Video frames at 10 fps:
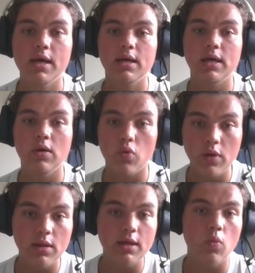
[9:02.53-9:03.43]
He
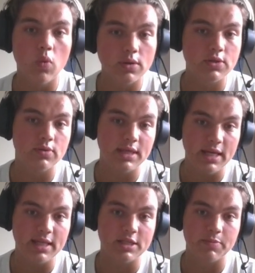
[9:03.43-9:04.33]
really wants to
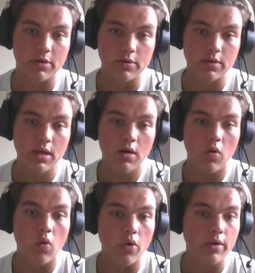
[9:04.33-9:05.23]
take this pawn,
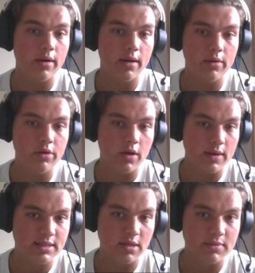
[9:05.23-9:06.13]
or
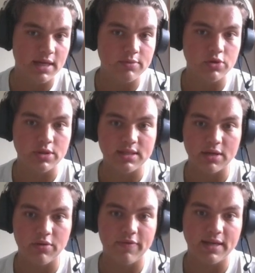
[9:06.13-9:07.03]
sometimes you just
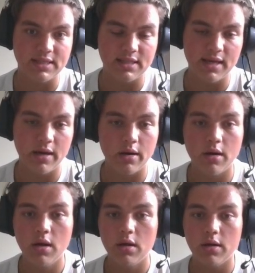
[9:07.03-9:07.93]
sacrifice there.
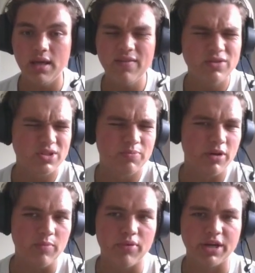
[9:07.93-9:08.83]
Even just
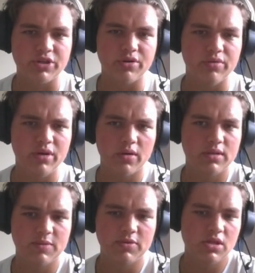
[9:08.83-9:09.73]
putting pressure,
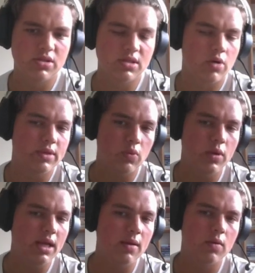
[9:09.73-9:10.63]
this position is already
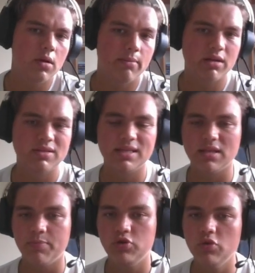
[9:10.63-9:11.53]
winning. Magnus
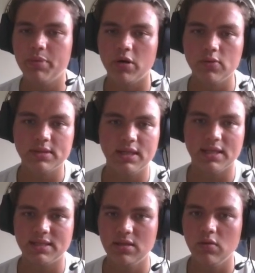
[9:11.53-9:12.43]
is up 2 pawns. He
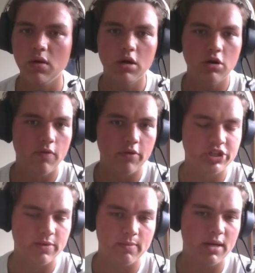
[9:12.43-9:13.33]
can still go for a
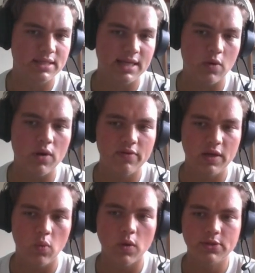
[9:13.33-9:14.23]
checkmate attack whenever
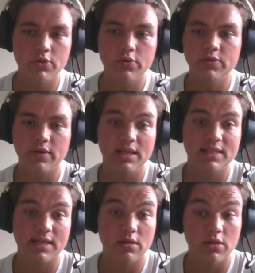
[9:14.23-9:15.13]
he wants to, so he
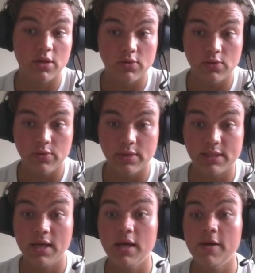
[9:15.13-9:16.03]
decided not to do it.